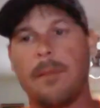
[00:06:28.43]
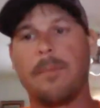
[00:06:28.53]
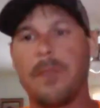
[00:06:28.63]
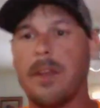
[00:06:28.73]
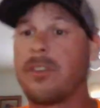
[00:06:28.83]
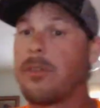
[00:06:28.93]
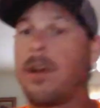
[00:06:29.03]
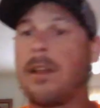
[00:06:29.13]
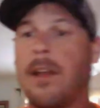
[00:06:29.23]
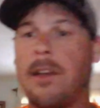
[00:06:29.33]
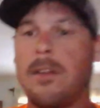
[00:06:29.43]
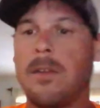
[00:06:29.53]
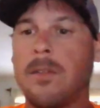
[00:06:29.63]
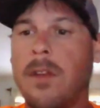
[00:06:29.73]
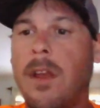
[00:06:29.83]
but it's a great line to
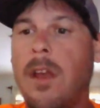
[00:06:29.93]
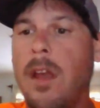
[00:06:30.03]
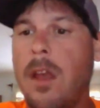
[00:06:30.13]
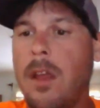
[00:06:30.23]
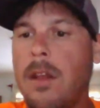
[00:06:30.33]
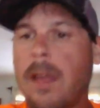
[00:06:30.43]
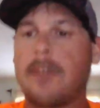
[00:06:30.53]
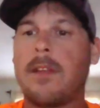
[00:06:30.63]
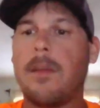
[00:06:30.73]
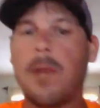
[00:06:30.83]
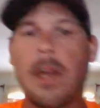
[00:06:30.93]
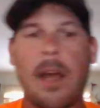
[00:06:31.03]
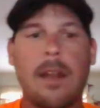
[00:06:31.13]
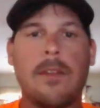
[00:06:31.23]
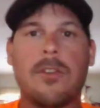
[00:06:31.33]
use. Next thing we
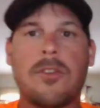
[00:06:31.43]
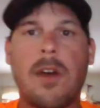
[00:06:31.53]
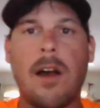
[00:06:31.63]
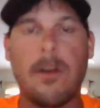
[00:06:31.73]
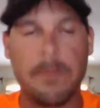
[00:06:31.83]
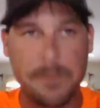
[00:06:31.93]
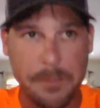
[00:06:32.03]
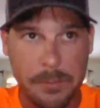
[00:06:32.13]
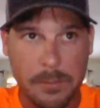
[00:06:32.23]
got is a trowel.